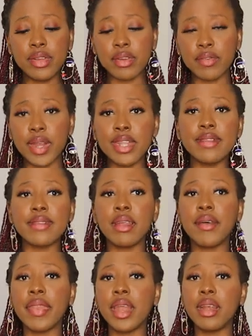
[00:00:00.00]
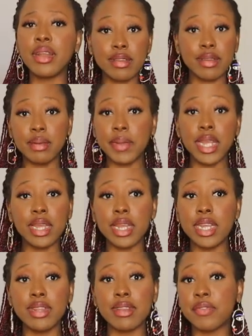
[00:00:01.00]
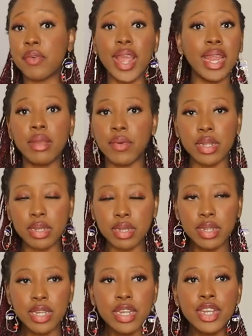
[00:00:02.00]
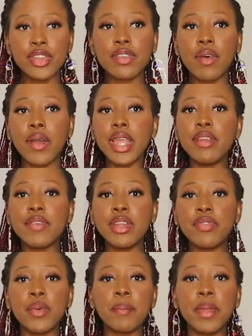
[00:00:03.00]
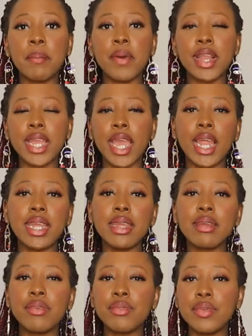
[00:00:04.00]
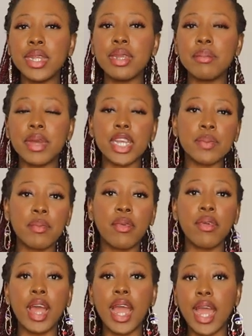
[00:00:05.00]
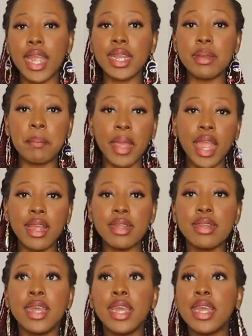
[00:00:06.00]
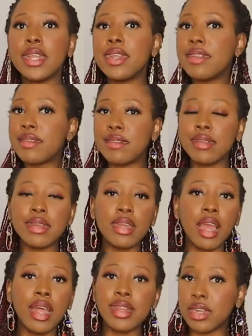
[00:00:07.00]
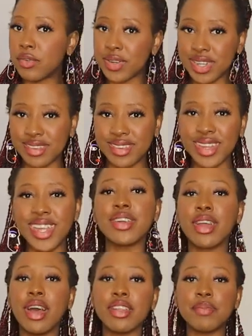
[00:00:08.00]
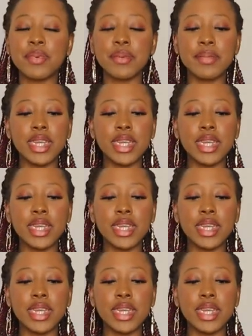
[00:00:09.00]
The crisis out there doesn't make it easy for anyone, so even for people getting really much more highly paid, they see a decrease in the cost per